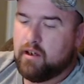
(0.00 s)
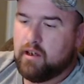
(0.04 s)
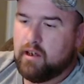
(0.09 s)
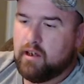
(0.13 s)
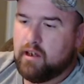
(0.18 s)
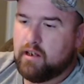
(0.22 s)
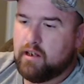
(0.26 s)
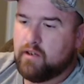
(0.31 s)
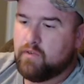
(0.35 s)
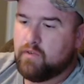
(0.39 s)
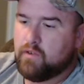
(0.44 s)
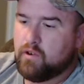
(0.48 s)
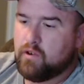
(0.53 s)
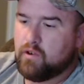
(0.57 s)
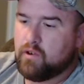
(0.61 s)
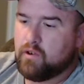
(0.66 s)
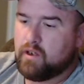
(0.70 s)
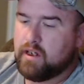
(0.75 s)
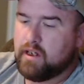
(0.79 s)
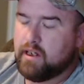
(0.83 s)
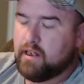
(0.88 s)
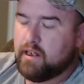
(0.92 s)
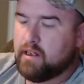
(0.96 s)
And if
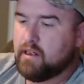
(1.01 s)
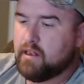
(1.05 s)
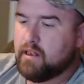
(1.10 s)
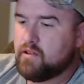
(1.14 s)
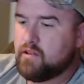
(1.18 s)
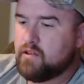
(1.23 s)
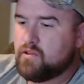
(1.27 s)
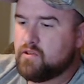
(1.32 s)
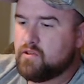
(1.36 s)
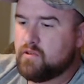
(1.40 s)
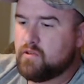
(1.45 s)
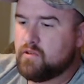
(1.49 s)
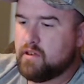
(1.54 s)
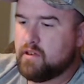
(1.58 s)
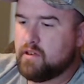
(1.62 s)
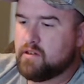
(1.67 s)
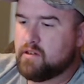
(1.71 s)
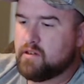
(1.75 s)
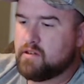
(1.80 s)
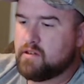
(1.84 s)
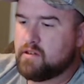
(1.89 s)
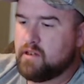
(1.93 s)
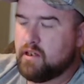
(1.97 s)
you're getting into
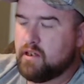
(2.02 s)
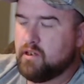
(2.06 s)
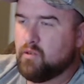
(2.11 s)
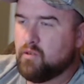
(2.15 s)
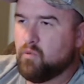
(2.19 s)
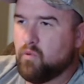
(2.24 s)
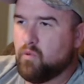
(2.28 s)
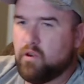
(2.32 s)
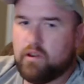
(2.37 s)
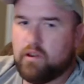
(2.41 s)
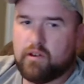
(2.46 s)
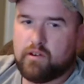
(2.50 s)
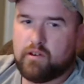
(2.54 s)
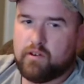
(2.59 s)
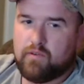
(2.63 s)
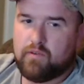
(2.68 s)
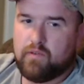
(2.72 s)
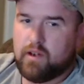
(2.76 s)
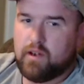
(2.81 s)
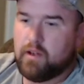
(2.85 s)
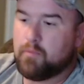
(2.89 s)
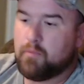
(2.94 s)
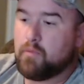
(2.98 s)
this and you want a
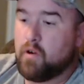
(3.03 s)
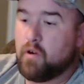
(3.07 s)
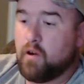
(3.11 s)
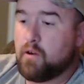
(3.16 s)
good vape,